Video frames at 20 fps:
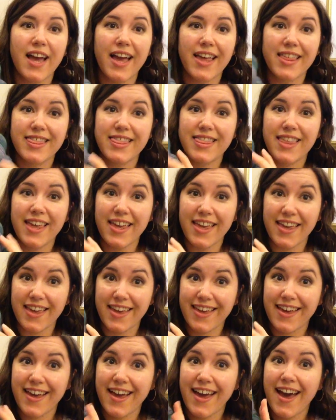I
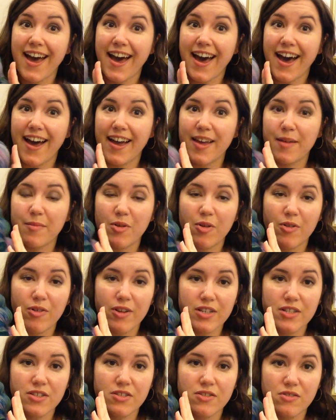think I am
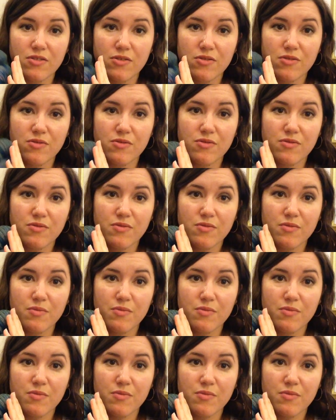going to